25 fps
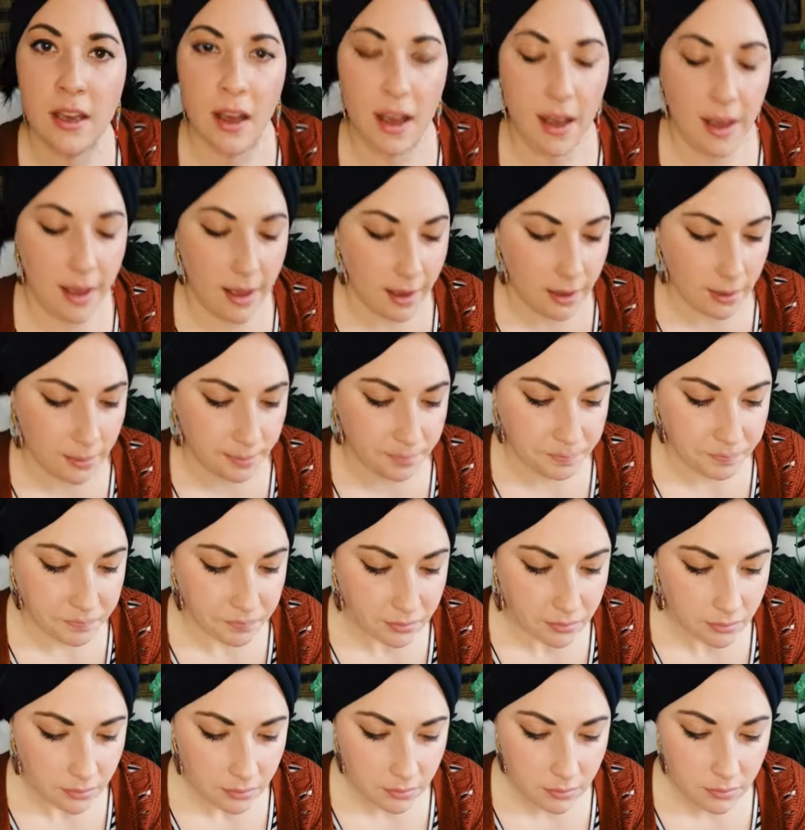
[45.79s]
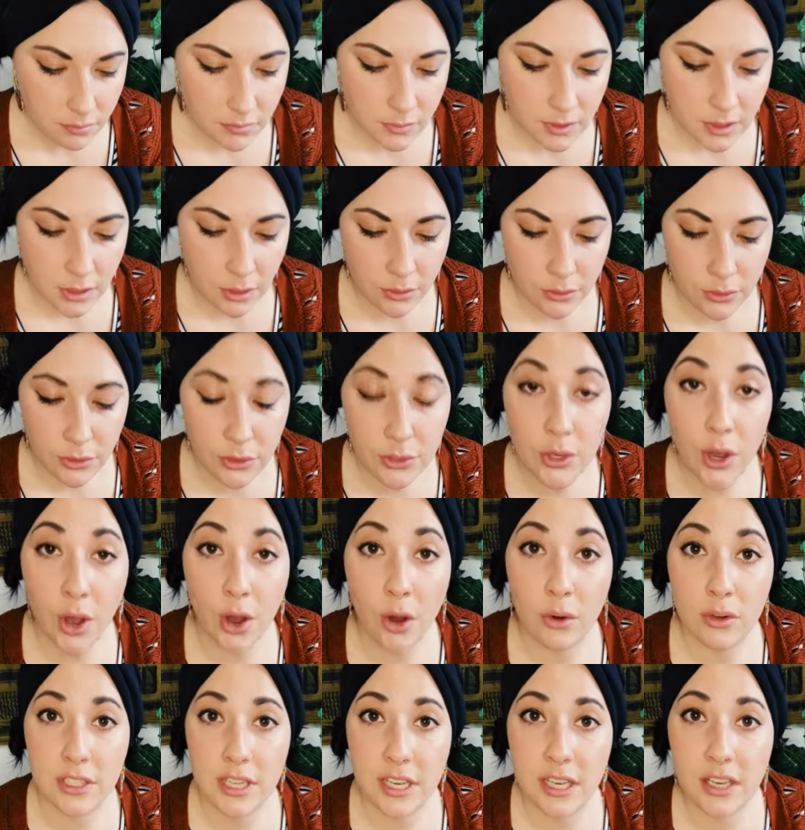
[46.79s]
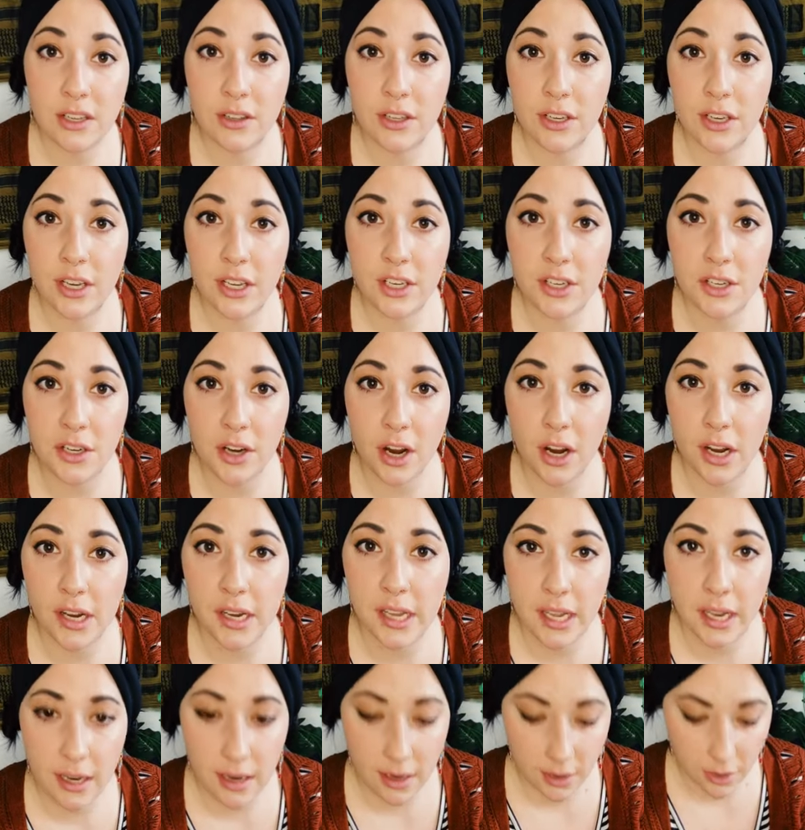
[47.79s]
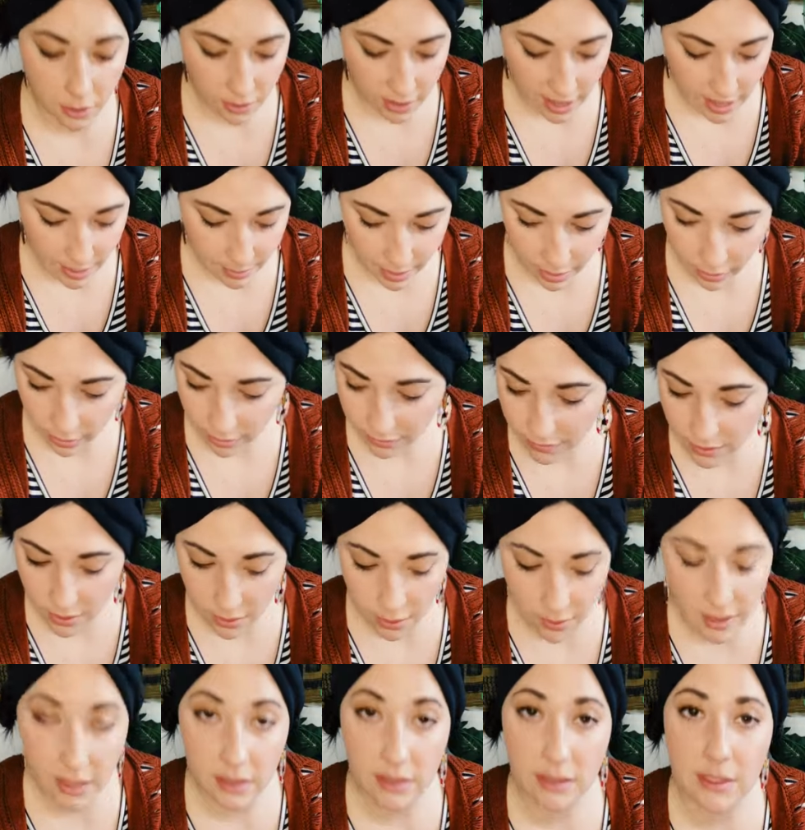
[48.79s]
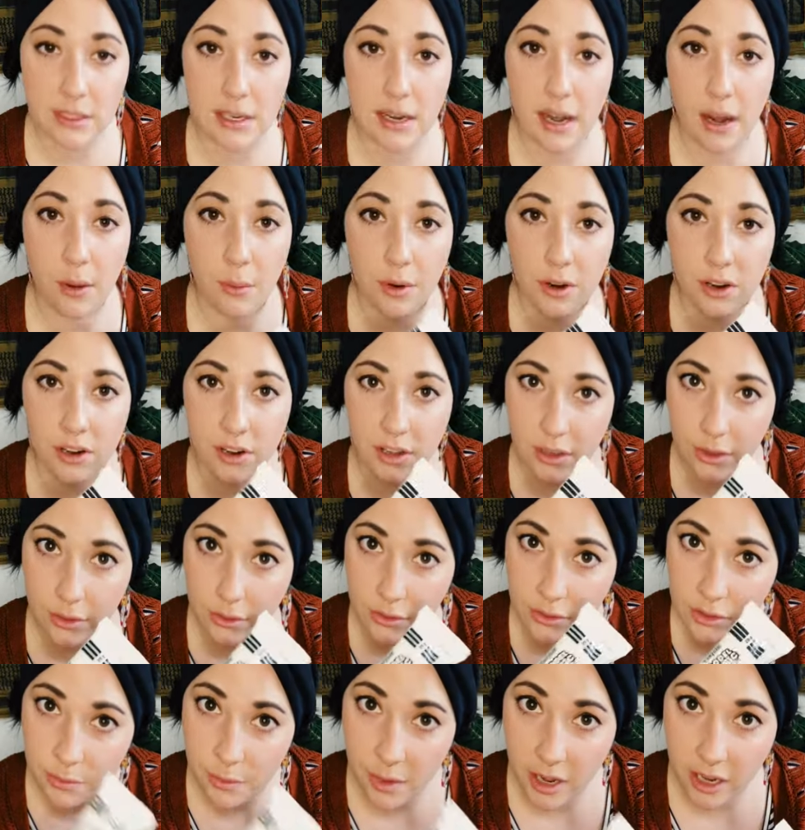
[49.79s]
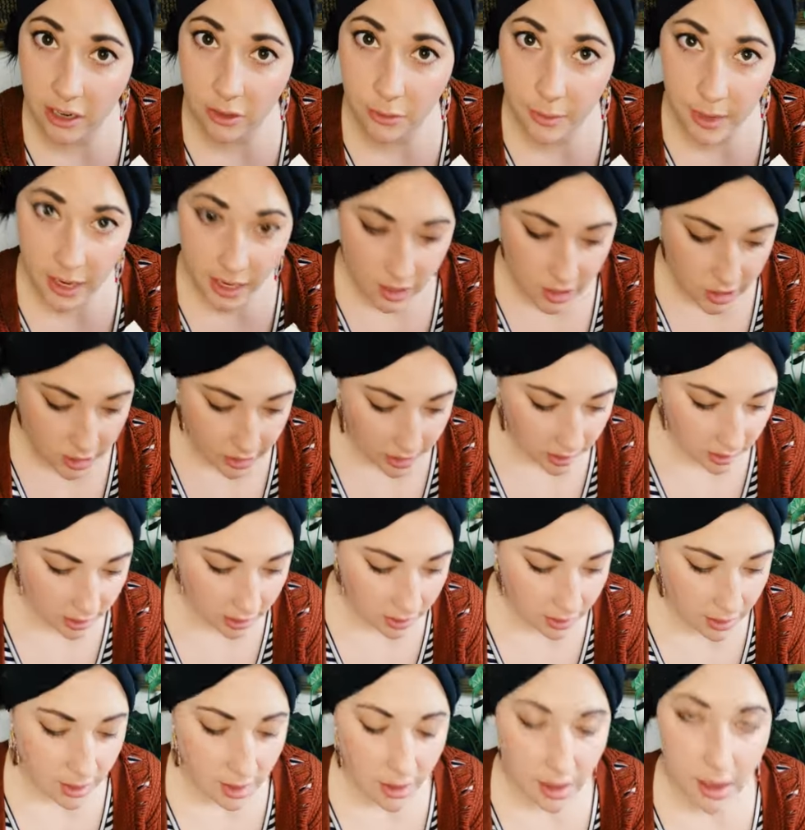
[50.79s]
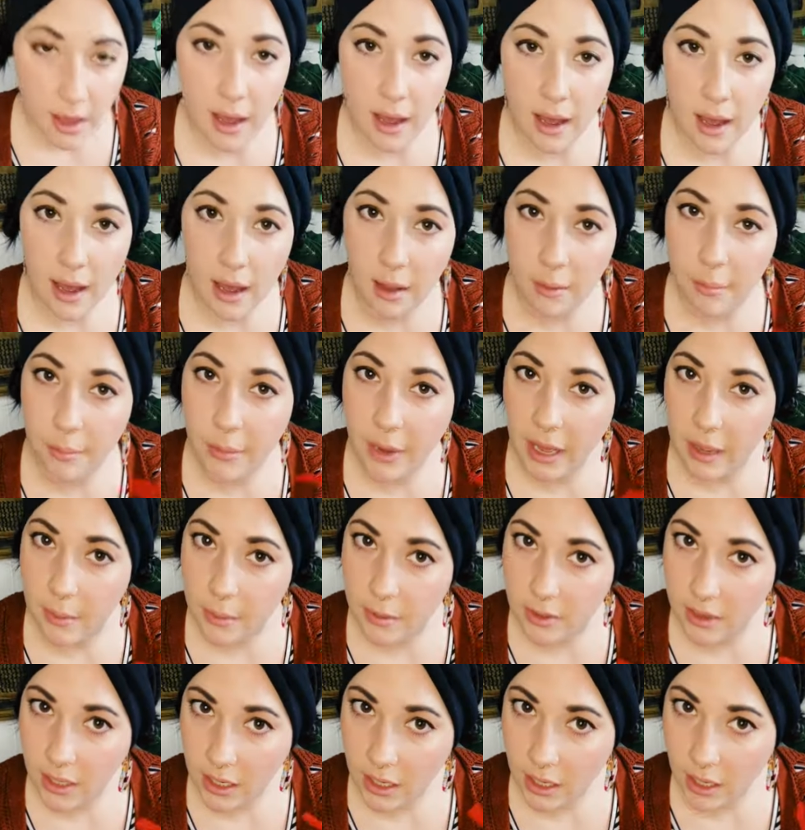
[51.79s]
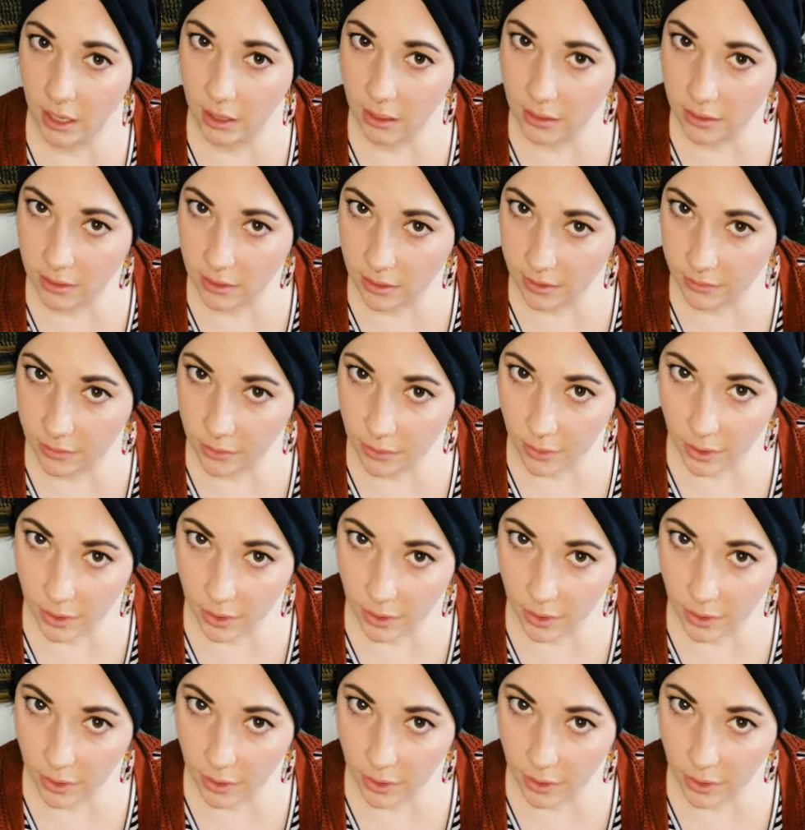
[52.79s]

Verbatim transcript: Um, so take a look in your art kit and grab out a few things today. We're gonna use Model Magic, uh, pipe cleaner, if you